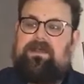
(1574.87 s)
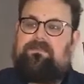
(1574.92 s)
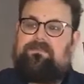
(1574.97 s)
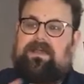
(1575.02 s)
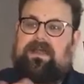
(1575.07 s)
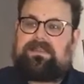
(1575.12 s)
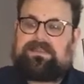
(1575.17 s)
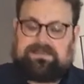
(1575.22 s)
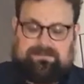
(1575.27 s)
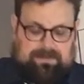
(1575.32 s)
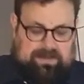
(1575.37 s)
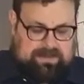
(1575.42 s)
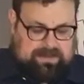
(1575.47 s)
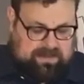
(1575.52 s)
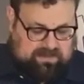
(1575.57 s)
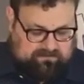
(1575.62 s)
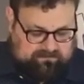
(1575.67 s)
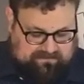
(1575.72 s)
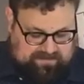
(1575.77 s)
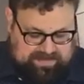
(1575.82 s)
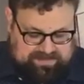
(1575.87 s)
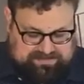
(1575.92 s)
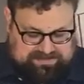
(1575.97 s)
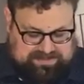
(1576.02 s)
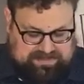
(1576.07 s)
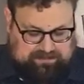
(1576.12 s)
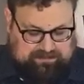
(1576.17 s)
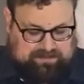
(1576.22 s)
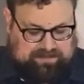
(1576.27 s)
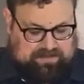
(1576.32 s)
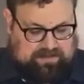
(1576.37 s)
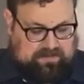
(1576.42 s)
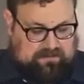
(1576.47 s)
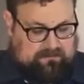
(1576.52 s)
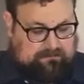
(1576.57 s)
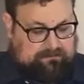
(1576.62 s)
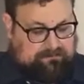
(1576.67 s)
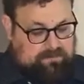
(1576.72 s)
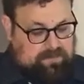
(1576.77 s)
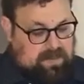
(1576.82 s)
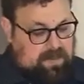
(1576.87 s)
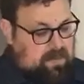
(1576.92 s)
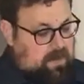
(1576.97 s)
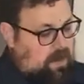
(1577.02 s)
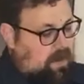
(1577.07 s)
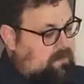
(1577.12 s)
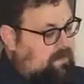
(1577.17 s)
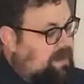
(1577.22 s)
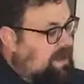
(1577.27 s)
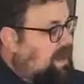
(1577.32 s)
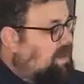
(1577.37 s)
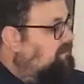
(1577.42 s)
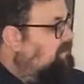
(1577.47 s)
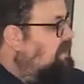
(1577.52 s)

that's about how fast they would go. All right, I've